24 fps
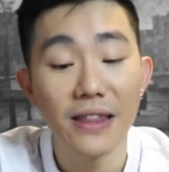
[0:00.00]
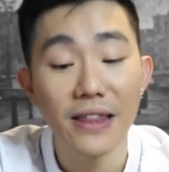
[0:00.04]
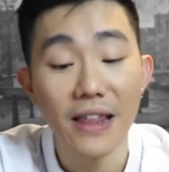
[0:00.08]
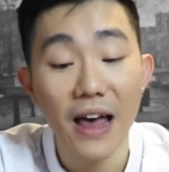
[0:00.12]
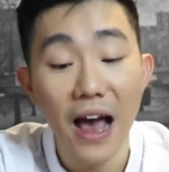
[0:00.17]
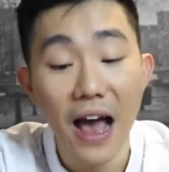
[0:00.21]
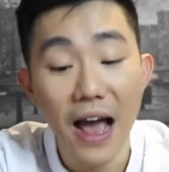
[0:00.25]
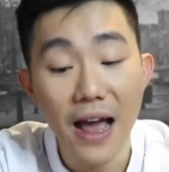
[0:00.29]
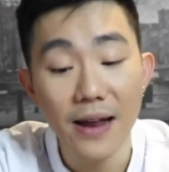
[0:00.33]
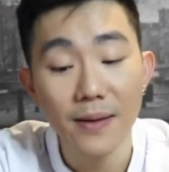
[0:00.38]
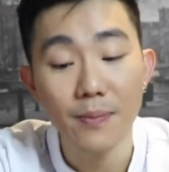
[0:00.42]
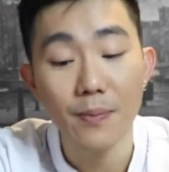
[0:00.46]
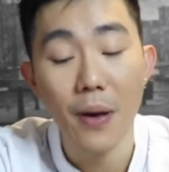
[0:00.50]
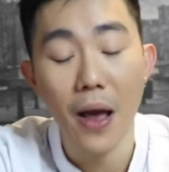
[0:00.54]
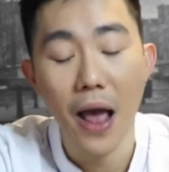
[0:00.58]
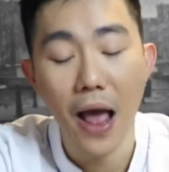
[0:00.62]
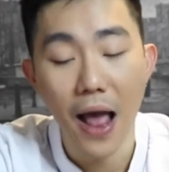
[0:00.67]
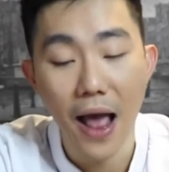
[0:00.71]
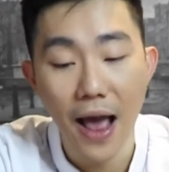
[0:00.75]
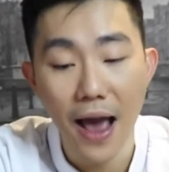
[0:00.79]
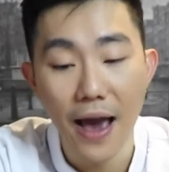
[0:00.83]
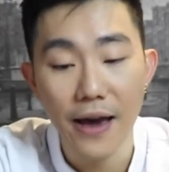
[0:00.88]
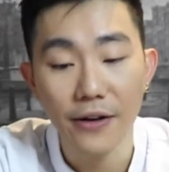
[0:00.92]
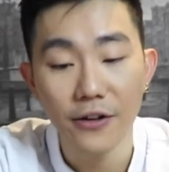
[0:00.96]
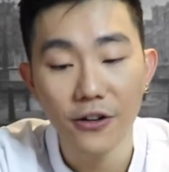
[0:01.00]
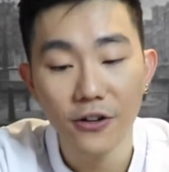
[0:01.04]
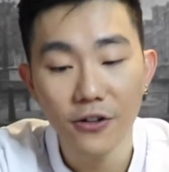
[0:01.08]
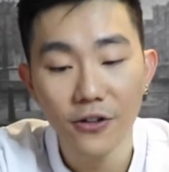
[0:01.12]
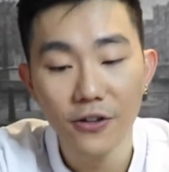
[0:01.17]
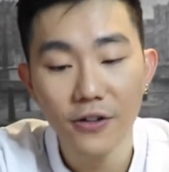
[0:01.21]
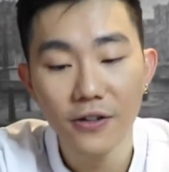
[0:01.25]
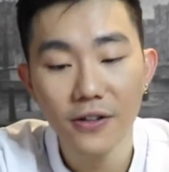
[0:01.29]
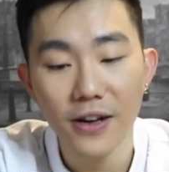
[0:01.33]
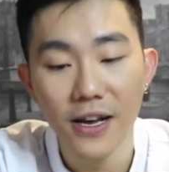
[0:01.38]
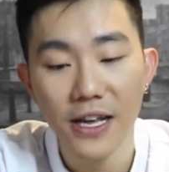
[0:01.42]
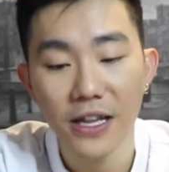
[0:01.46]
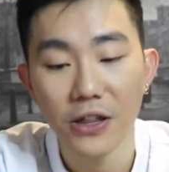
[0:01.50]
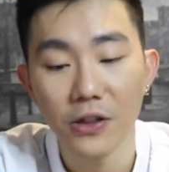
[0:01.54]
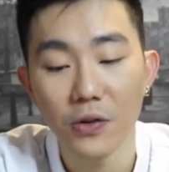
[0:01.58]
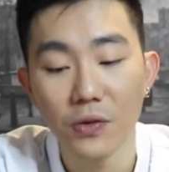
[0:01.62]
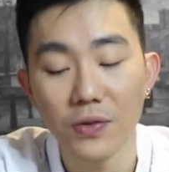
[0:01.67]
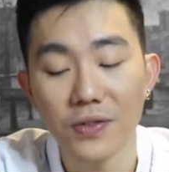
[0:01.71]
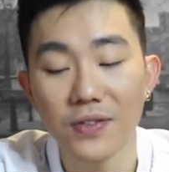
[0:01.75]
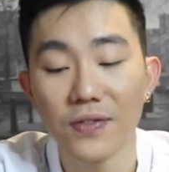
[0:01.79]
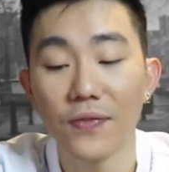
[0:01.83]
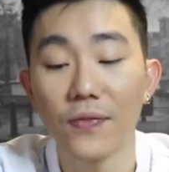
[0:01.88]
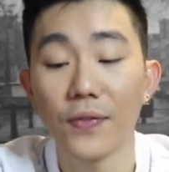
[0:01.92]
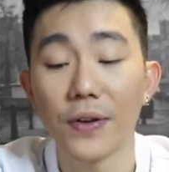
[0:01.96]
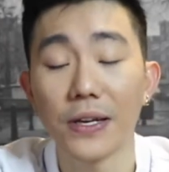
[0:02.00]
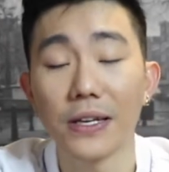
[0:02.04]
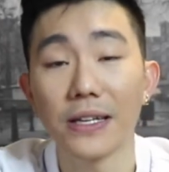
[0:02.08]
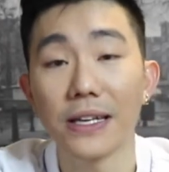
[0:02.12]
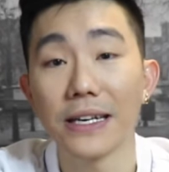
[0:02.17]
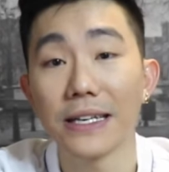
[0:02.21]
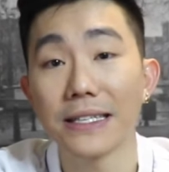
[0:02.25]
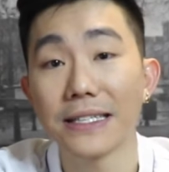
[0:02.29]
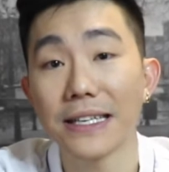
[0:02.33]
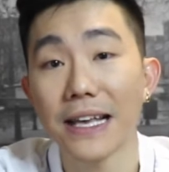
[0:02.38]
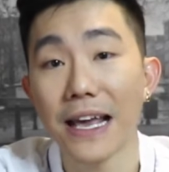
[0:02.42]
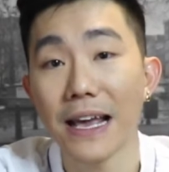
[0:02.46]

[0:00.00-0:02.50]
that pattern and those feelings